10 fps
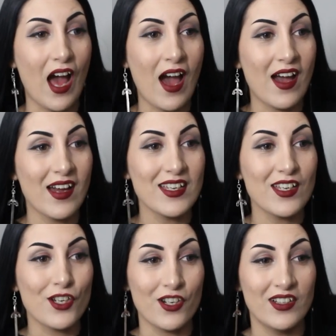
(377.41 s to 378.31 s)
I
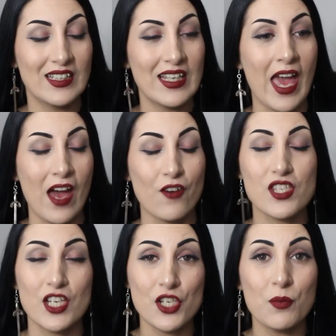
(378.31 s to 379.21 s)
currently have
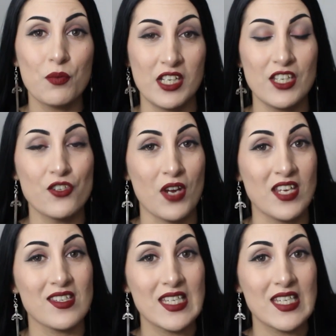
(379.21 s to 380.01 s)
such a pretty dress